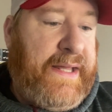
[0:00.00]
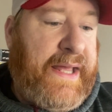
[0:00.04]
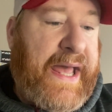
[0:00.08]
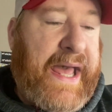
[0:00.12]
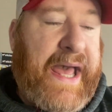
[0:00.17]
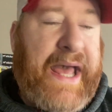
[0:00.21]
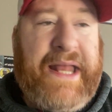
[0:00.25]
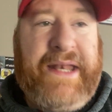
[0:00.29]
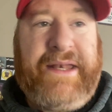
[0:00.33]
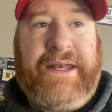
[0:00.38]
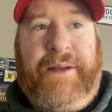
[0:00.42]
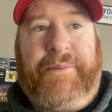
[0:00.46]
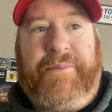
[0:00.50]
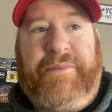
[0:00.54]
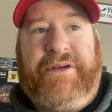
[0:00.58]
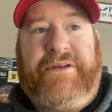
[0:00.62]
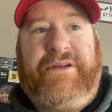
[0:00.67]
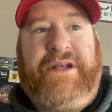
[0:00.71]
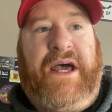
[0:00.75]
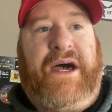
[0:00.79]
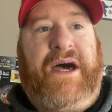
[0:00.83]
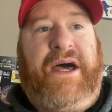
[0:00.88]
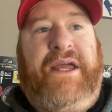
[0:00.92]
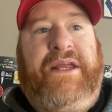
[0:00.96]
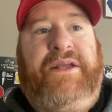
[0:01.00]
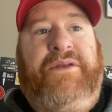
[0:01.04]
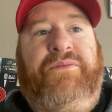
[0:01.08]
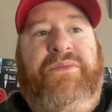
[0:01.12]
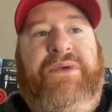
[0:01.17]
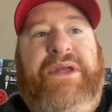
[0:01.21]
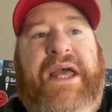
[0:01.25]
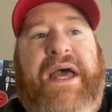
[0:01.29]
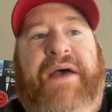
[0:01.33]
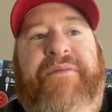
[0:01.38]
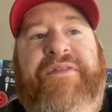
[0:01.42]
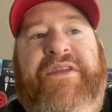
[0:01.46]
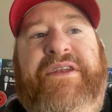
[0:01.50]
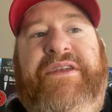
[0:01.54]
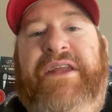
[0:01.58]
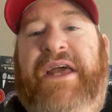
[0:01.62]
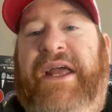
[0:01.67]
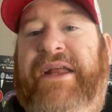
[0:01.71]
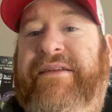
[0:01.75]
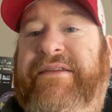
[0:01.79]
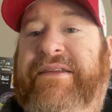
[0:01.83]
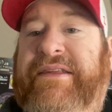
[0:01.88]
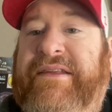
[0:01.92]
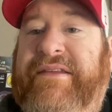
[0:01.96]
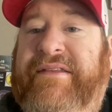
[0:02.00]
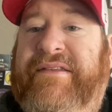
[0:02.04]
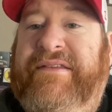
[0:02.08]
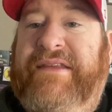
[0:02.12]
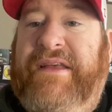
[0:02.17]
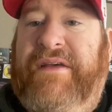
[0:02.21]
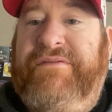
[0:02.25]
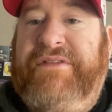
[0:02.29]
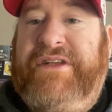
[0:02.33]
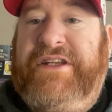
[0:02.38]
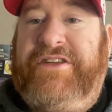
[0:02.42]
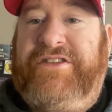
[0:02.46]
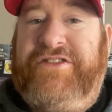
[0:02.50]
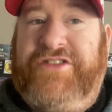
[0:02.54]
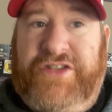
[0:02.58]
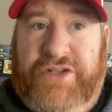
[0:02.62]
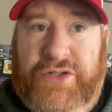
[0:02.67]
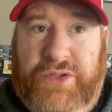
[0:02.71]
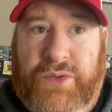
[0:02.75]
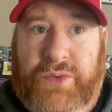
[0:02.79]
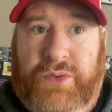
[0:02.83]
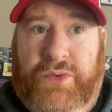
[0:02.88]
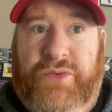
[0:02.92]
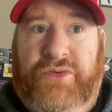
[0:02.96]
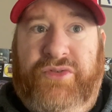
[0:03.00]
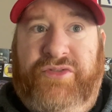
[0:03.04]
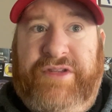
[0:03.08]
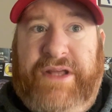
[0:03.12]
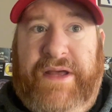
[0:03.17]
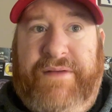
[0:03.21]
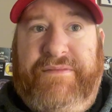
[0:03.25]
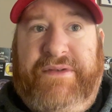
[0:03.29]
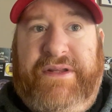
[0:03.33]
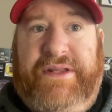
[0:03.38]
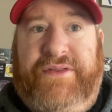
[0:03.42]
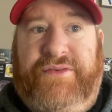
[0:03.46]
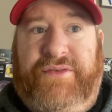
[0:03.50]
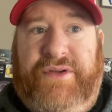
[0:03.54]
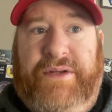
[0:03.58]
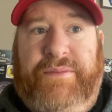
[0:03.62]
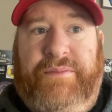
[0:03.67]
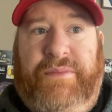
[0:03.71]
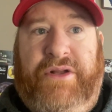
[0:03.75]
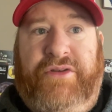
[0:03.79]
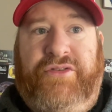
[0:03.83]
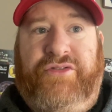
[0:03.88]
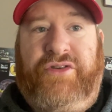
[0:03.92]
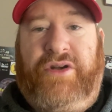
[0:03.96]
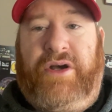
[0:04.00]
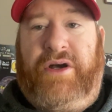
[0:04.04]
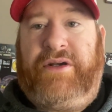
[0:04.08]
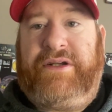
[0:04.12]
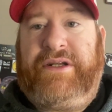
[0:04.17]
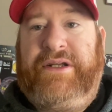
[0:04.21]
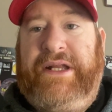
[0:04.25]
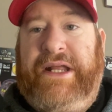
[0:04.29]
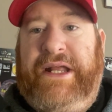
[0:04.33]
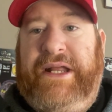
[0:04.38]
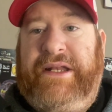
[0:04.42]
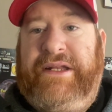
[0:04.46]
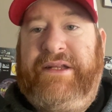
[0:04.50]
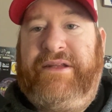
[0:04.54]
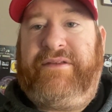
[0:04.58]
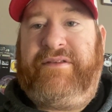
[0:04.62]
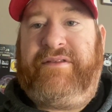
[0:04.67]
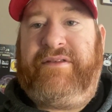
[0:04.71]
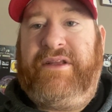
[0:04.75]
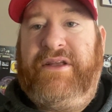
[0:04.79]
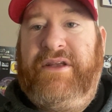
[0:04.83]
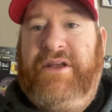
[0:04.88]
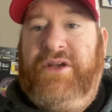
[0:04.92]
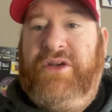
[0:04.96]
At number 9, we have the 1972-73 Montreal Canadiens,